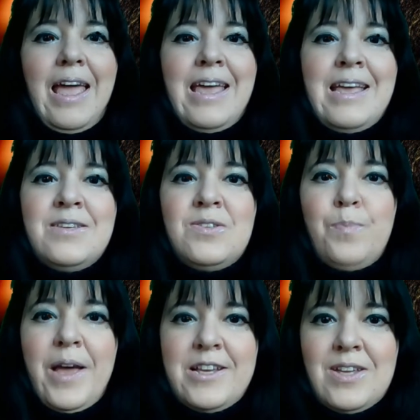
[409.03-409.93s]
is
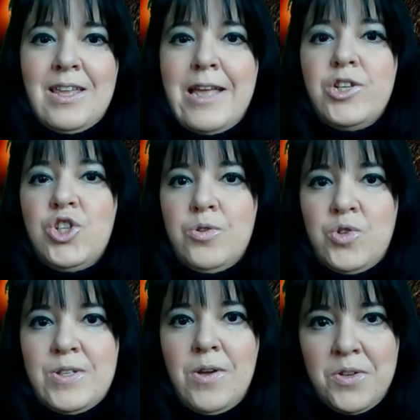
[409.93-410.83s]
basically a
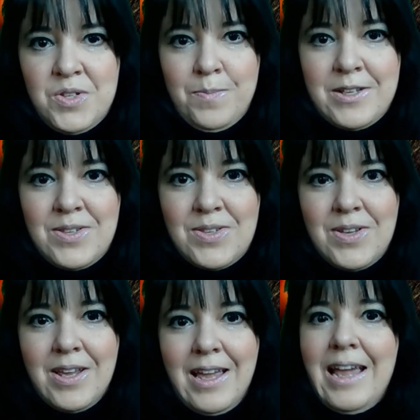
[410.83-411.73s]
children's
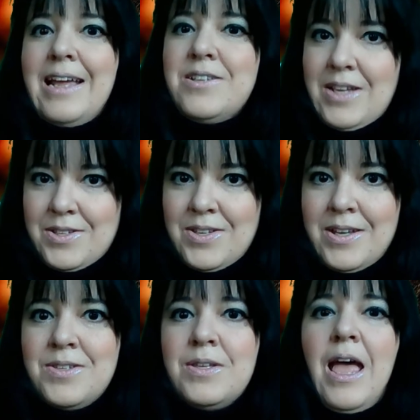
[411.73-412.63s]
hospice in
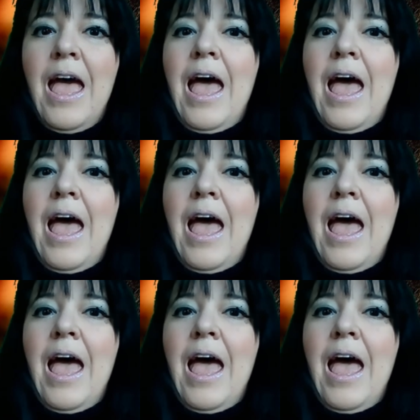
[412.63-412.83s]
Sussex.